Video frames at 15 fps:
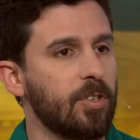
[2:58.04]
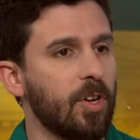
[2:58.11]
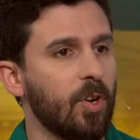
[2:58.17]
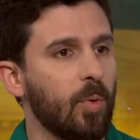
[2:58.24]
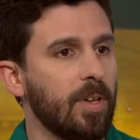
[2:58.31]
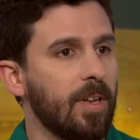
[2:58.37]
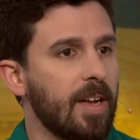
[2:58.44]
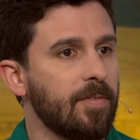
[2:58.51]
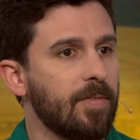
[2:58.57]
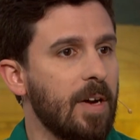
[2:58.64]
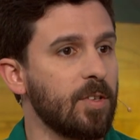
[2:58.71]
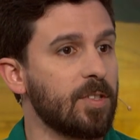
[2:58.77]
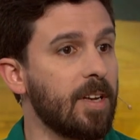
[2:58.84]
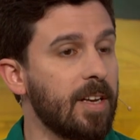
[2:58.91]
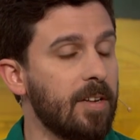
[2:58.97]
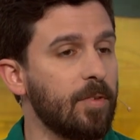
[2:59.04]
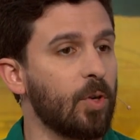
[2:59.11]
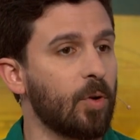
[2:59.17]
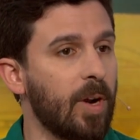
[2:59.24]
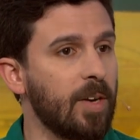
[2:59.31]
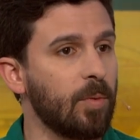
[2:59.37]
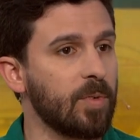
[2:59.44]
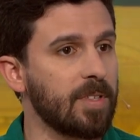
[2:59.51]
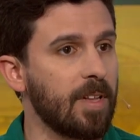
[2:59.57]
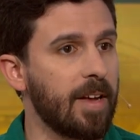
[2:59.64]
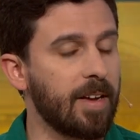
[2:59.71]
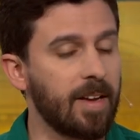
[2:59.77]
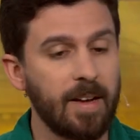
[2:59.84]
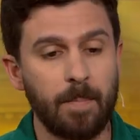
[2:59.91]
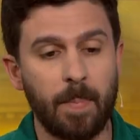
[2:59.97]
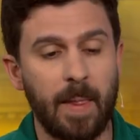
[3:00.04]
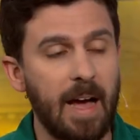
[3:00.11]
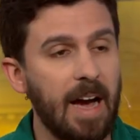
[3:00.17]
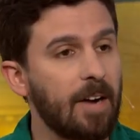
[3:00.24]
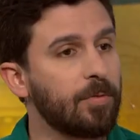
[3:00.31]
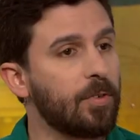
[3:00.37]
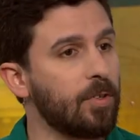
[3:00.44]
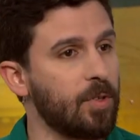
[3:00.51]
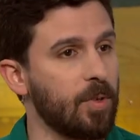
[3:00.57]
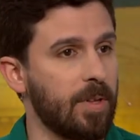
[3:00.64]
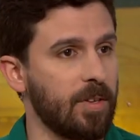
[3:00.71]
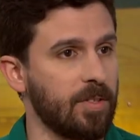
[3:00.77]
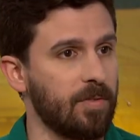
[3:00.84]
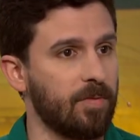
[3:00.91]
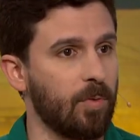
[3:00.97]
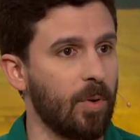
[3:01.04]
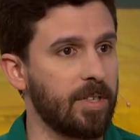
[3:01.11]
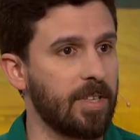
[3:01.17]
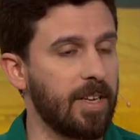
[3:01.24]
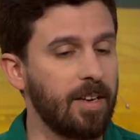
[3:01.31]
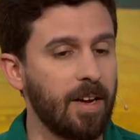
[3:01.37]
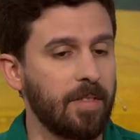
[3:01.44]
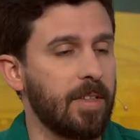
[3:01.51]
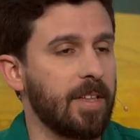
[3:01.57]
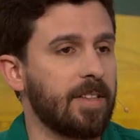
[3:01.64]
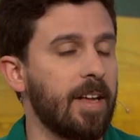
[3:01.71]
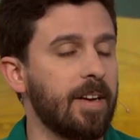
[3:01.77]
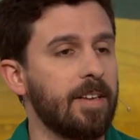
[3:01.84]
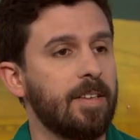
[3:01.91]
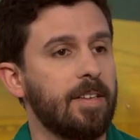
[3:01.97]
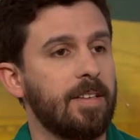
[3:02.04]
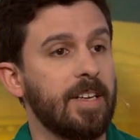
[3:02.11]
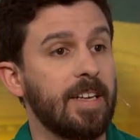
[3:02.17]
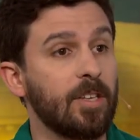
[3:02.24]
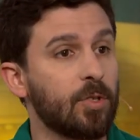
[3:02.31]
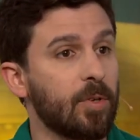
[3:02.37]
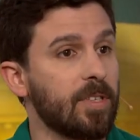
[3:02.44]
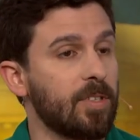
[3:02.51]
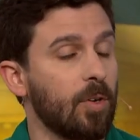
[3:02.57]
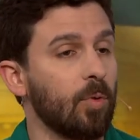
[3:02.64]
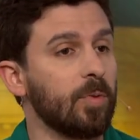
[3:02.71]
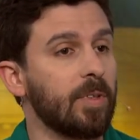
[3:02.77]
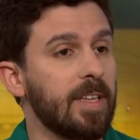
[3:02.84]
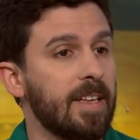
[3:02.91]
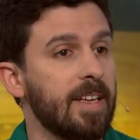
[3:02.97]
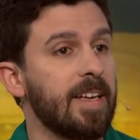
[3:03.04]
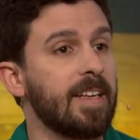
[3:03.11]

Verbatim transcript: to know what life outside of Ukraine was like. After 2014, I think that interest only